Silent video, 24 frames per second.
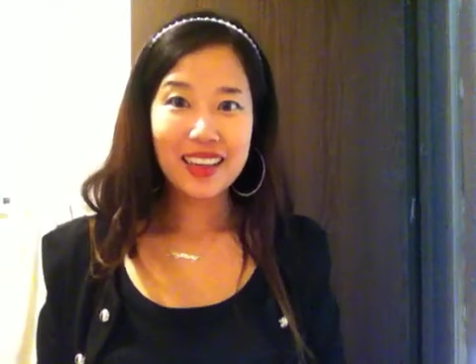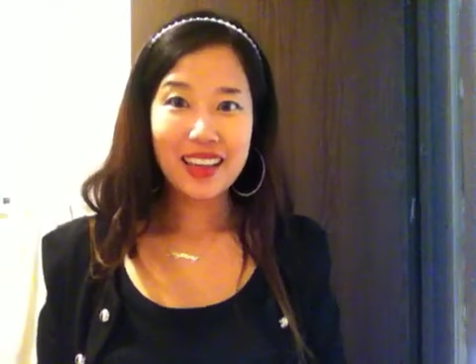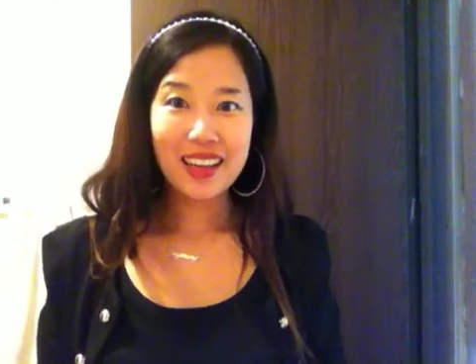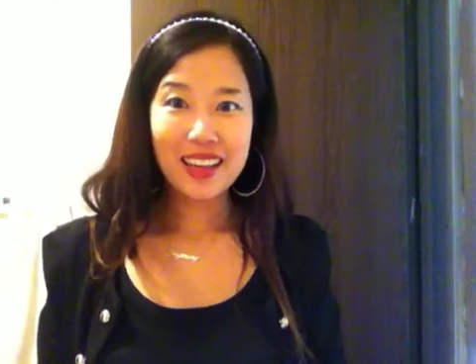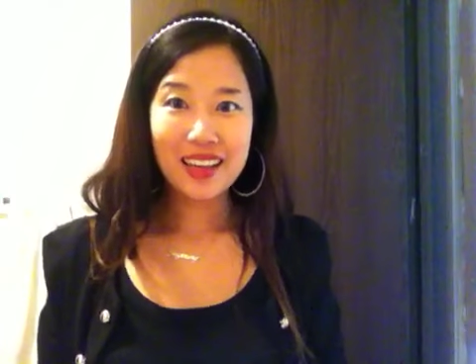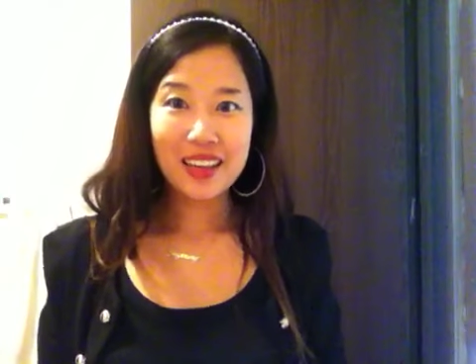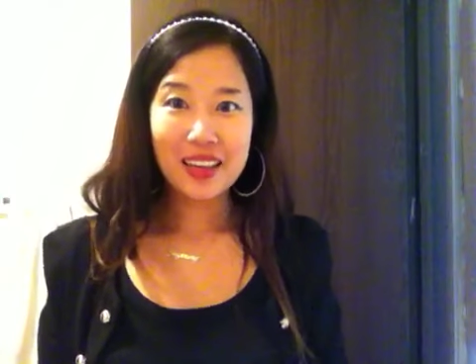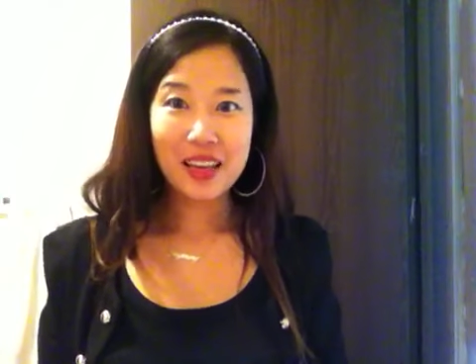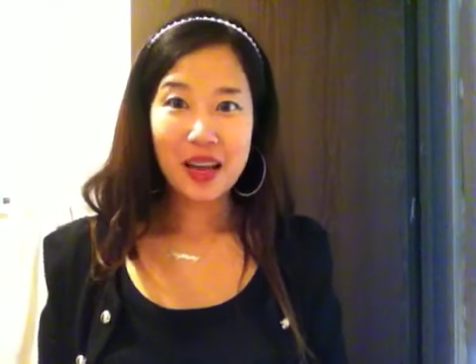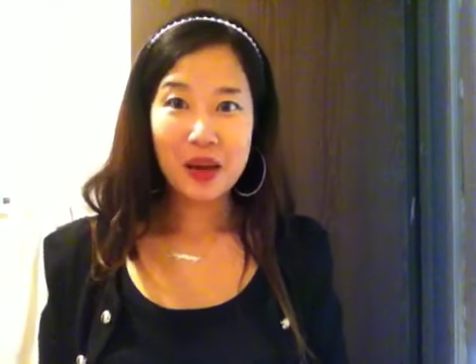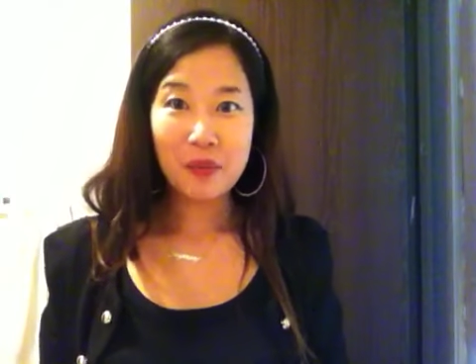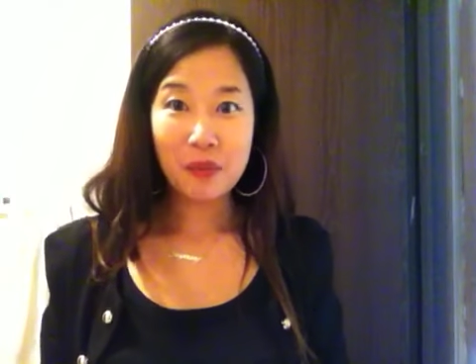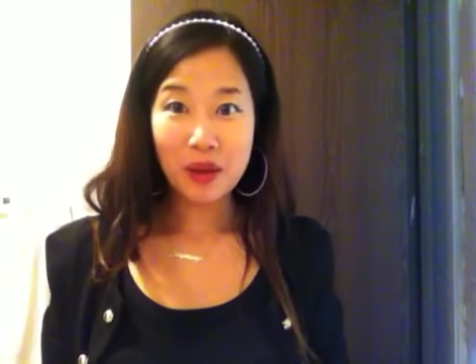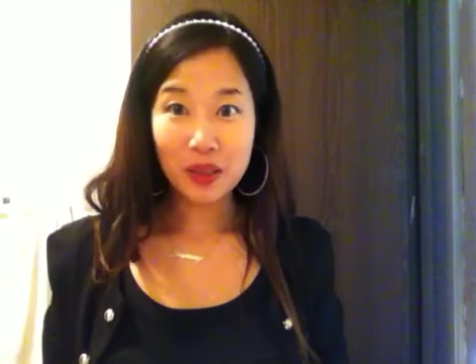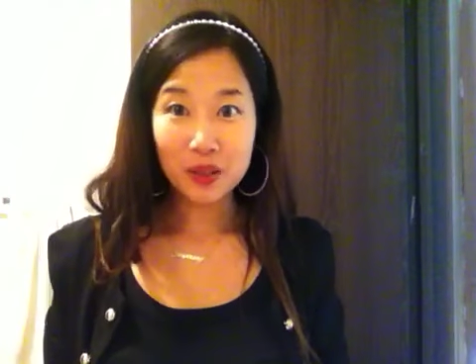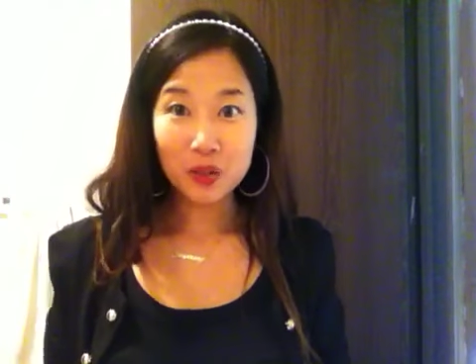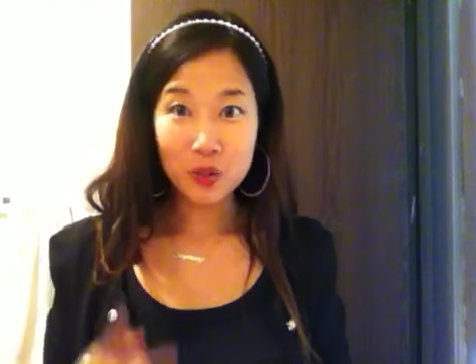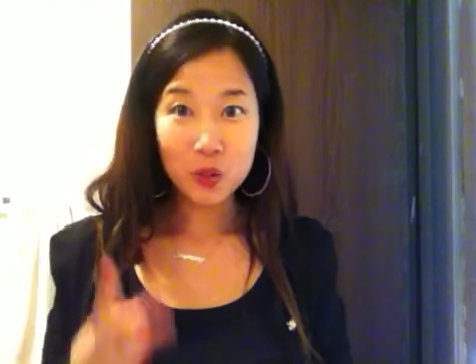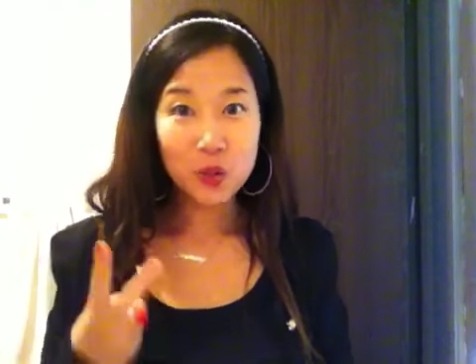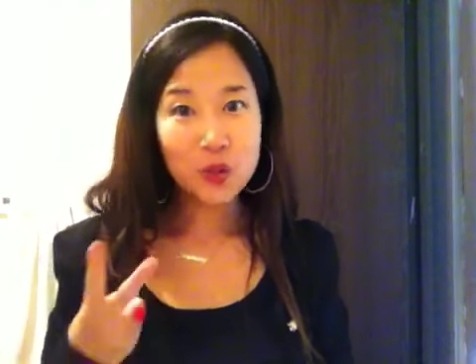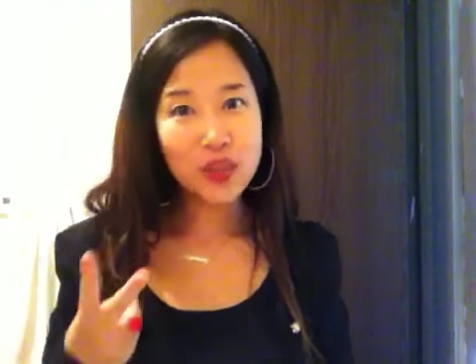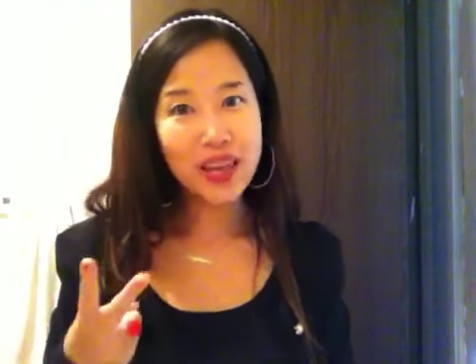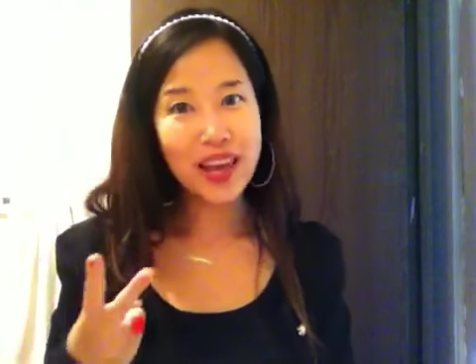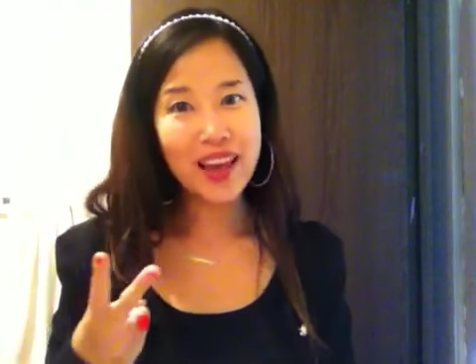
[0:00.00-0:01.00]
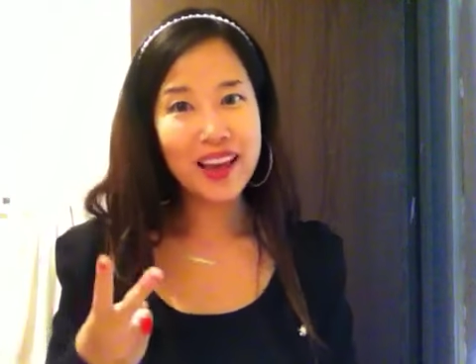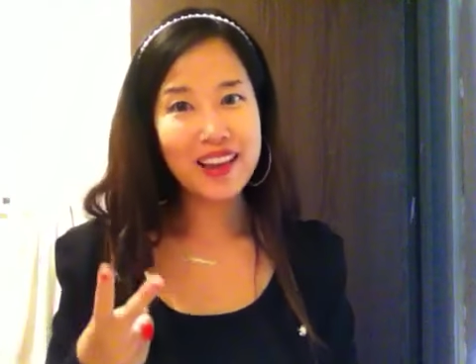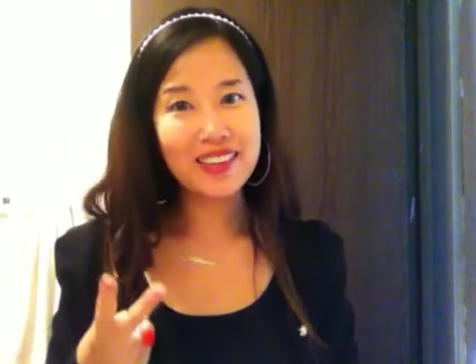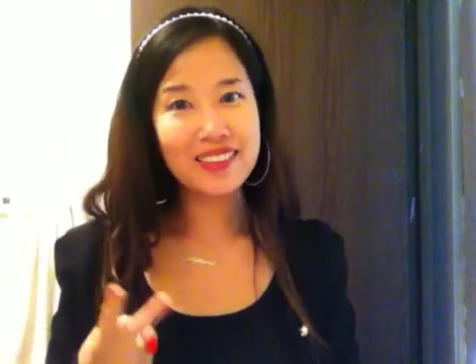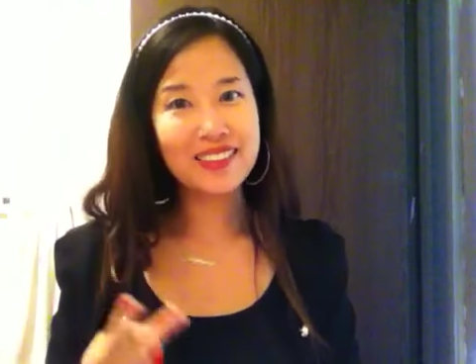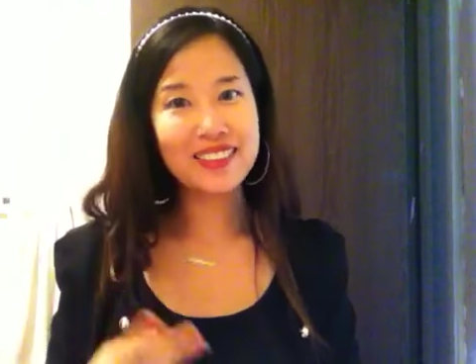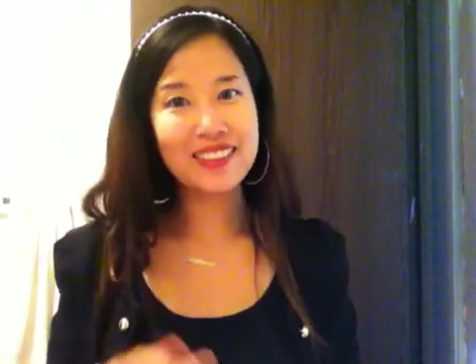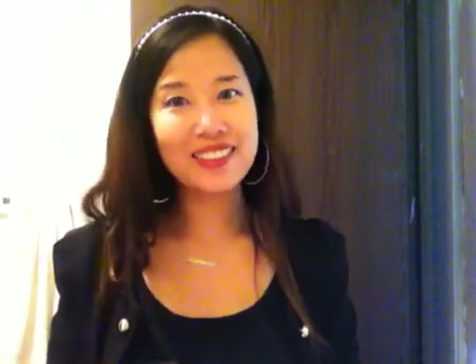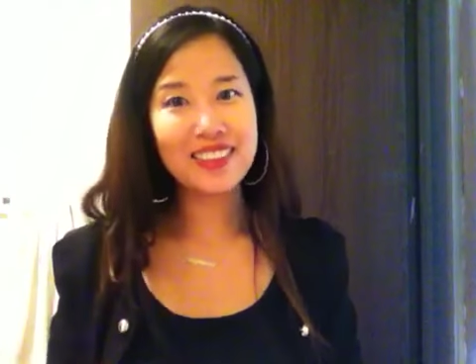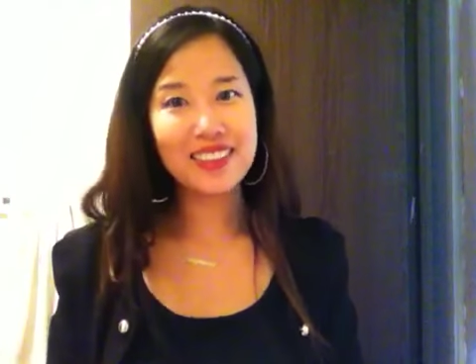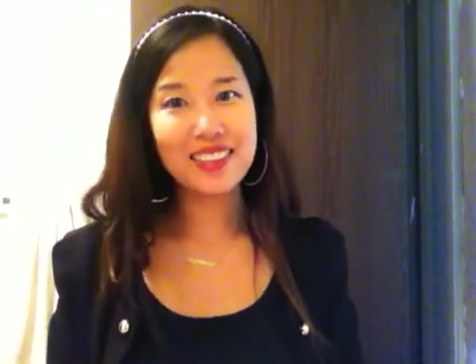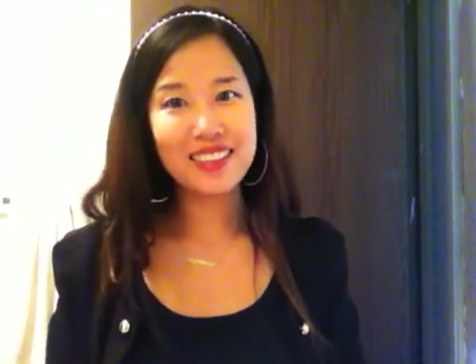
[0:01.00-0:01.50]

I bought 2 cans,